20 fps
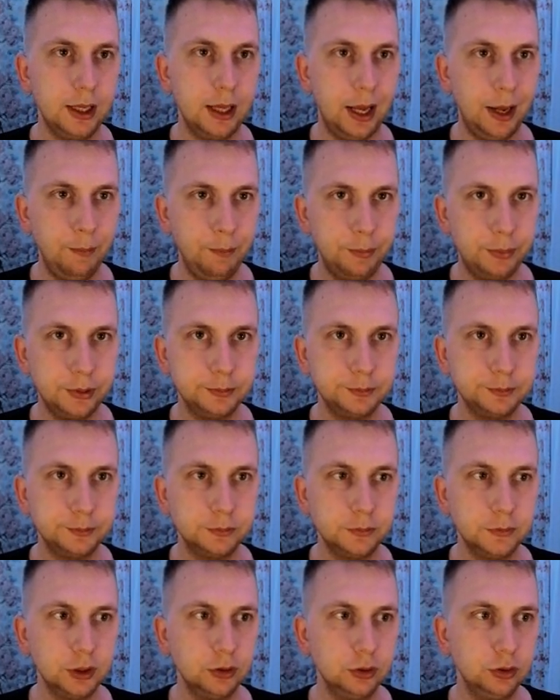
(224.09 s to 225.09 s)
app
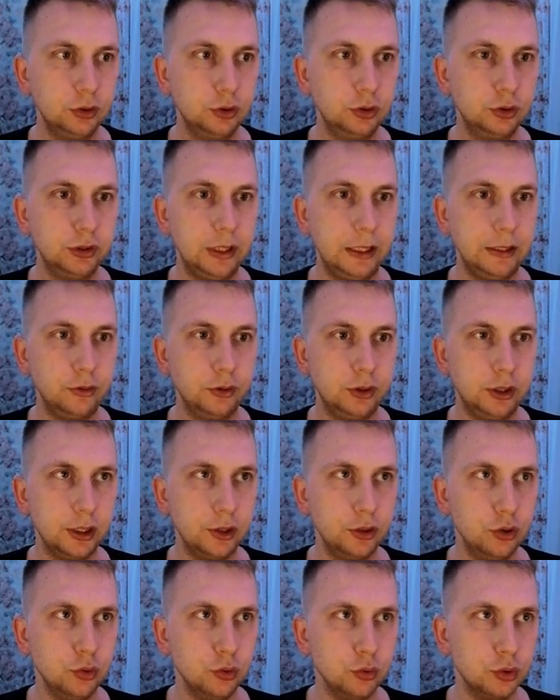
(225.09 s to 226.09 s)
that you
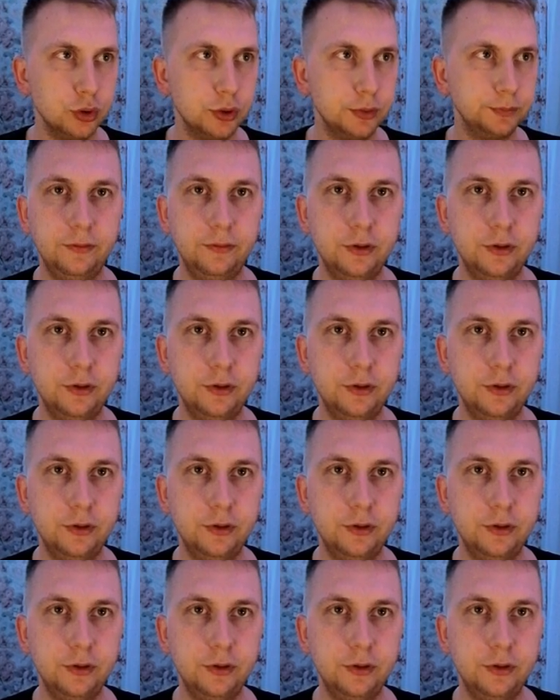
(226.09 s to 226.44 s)
can use.